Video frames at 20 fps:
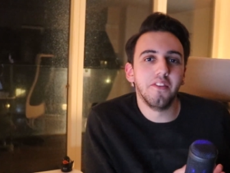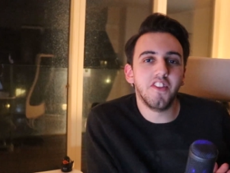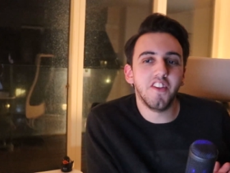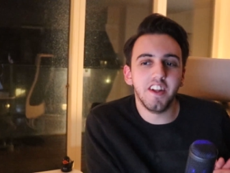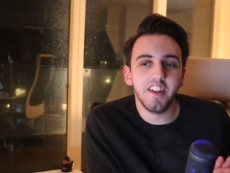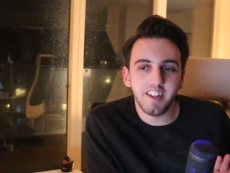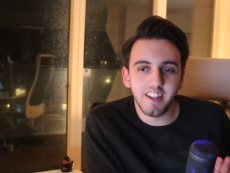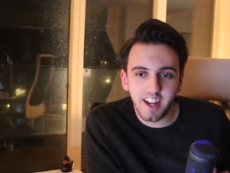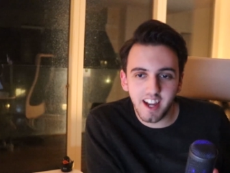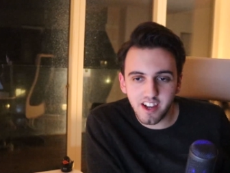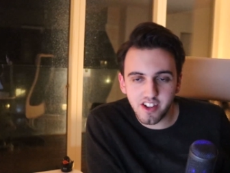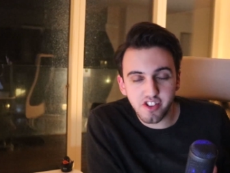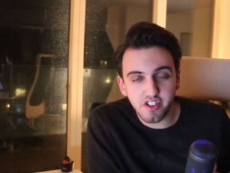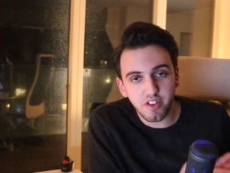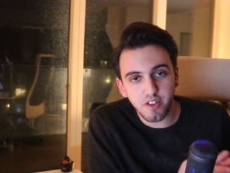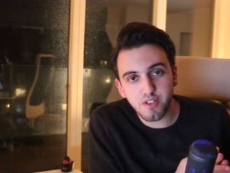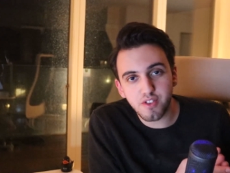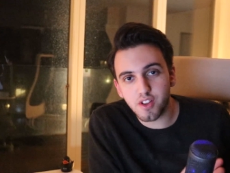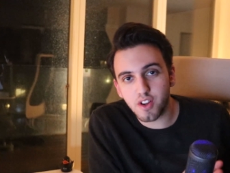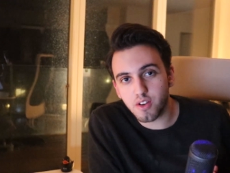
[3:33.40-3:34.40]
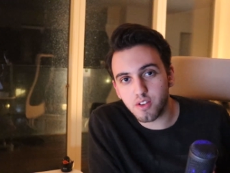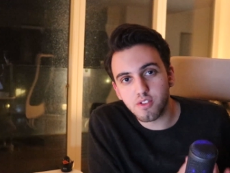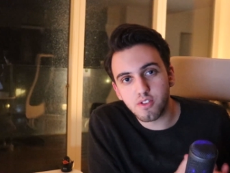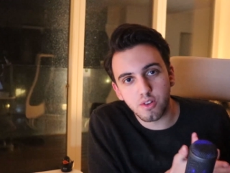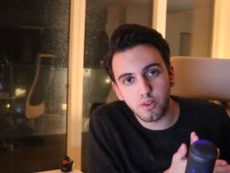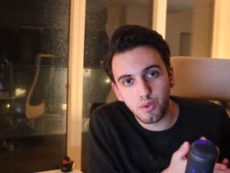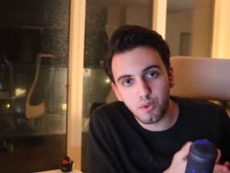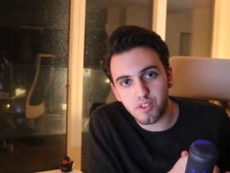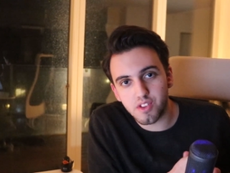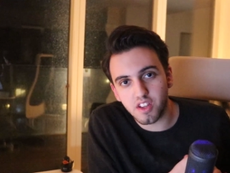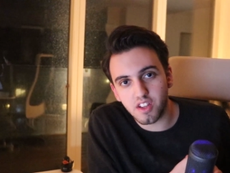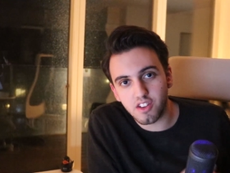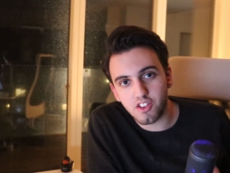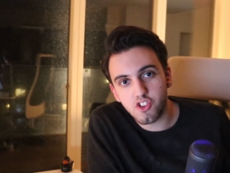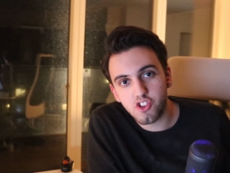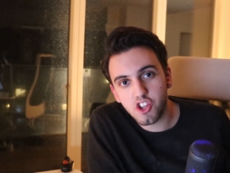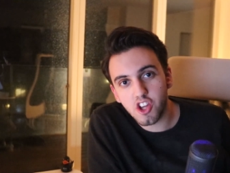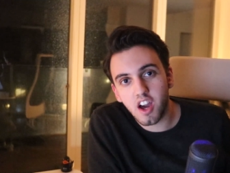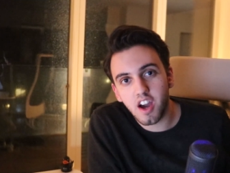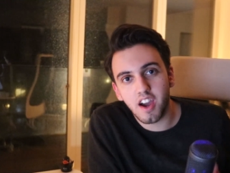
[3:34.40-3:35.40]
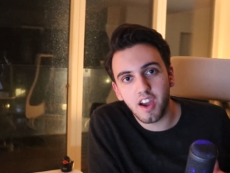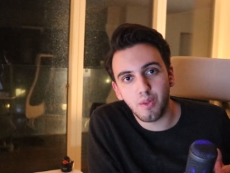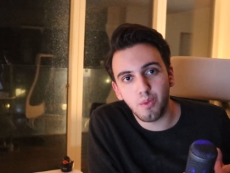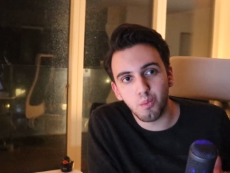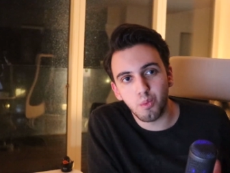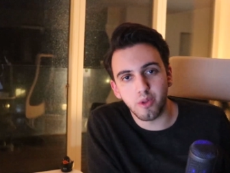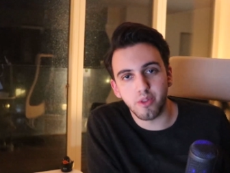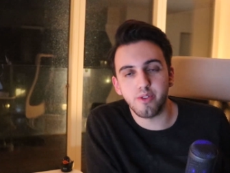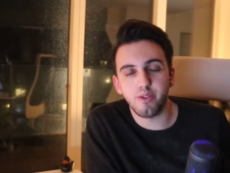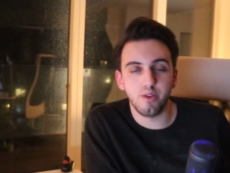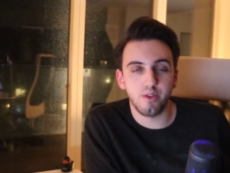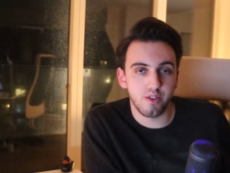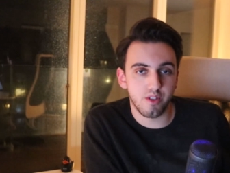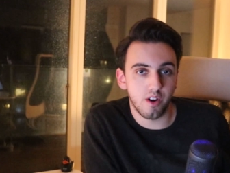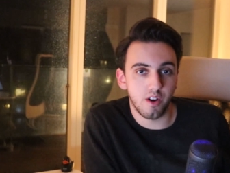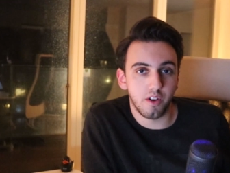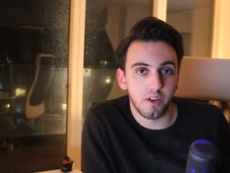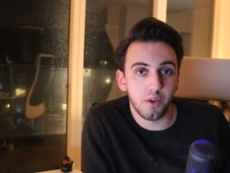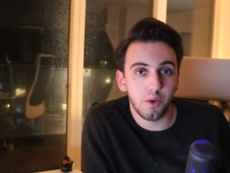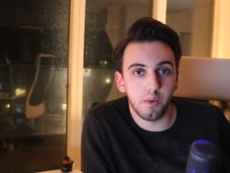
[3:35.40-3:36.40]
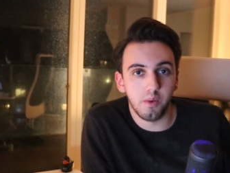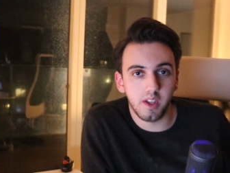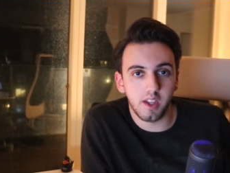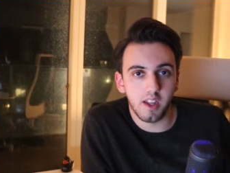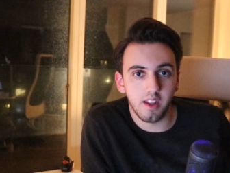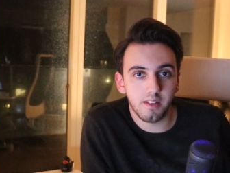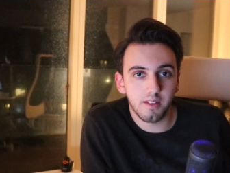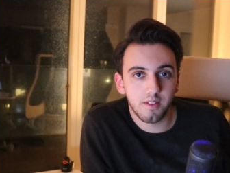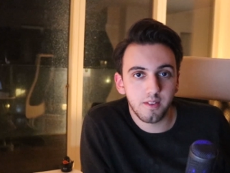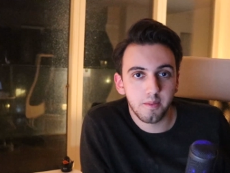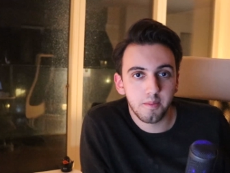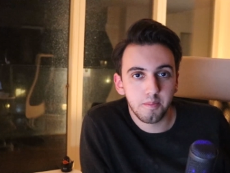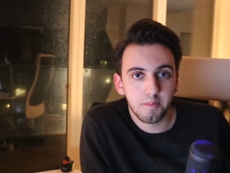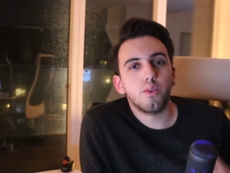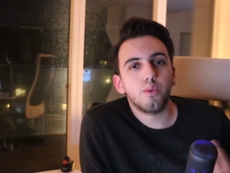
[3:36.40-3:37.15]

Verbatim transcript: but then it actually starts losing its shine once you start doing it.